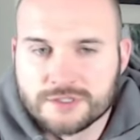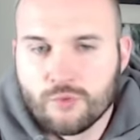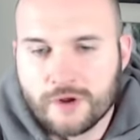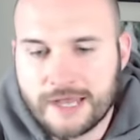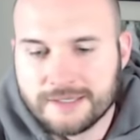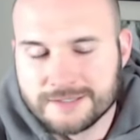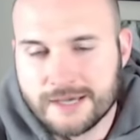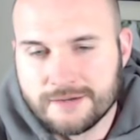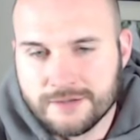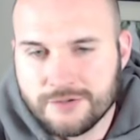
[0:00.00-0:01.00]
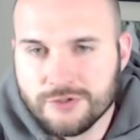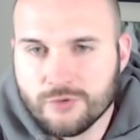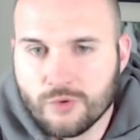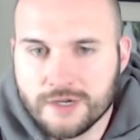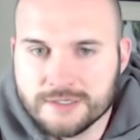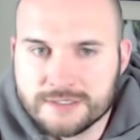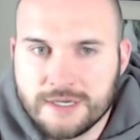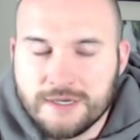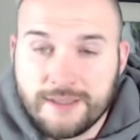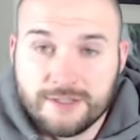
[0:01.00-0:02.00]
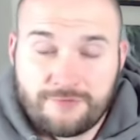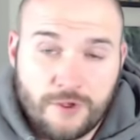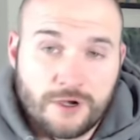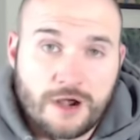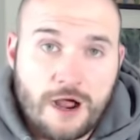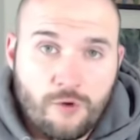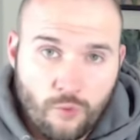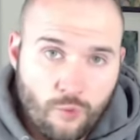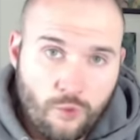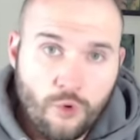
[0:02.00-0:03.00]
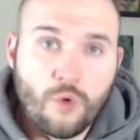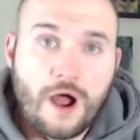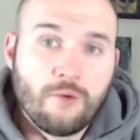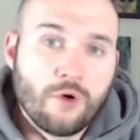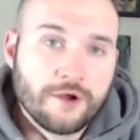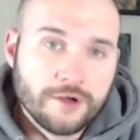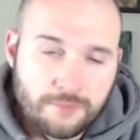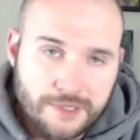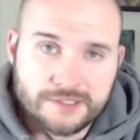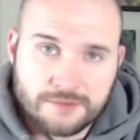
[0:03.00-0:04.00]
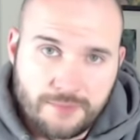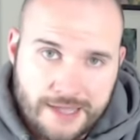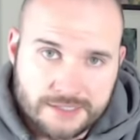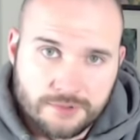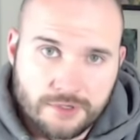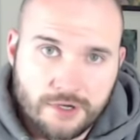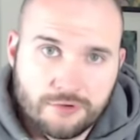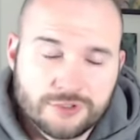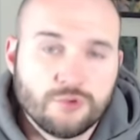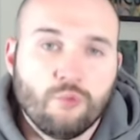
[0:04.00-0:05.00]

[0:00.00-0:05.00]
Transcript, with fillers: So what I decided to do was is figure out who I wanted to be as a basketball coach,